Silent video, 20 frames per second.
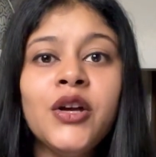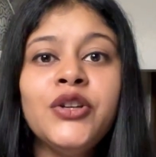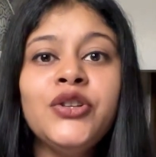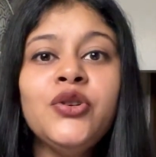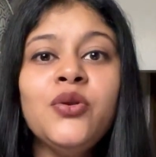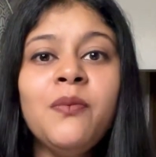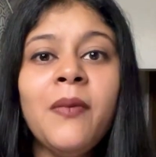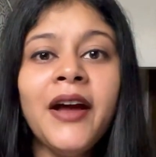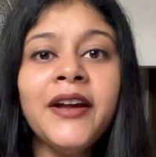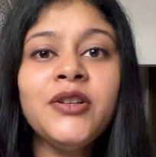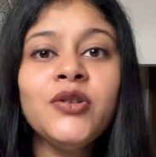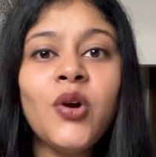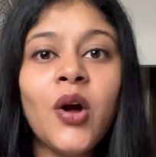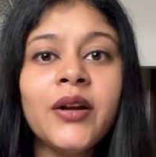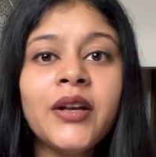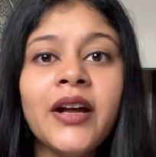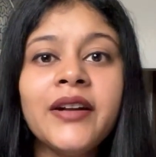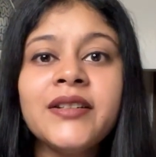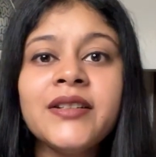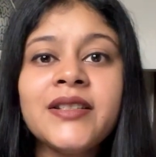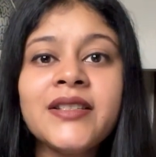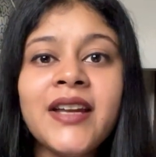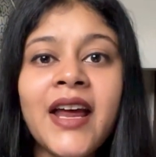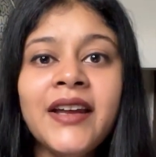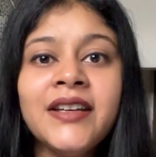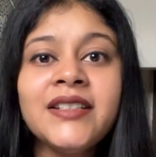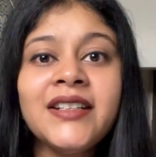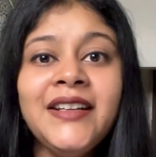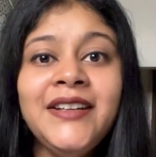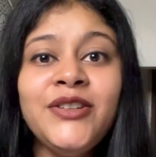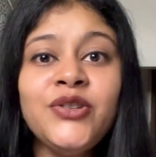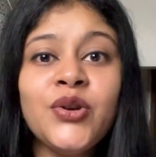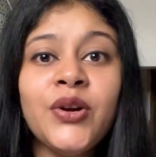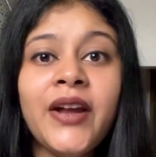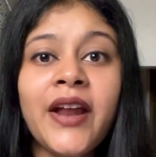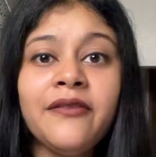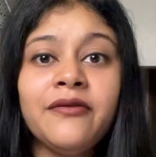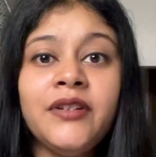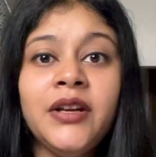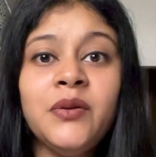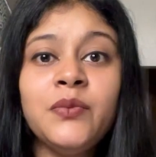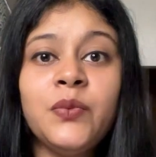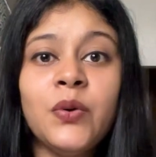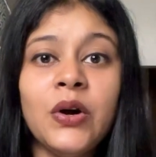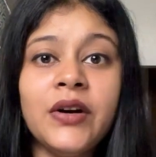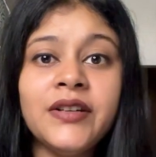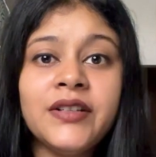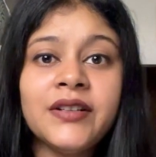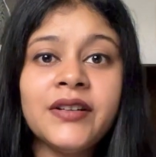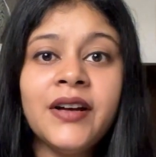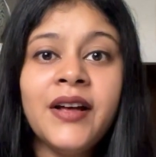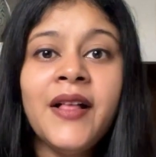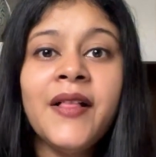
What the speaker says: you might not understand each and every word.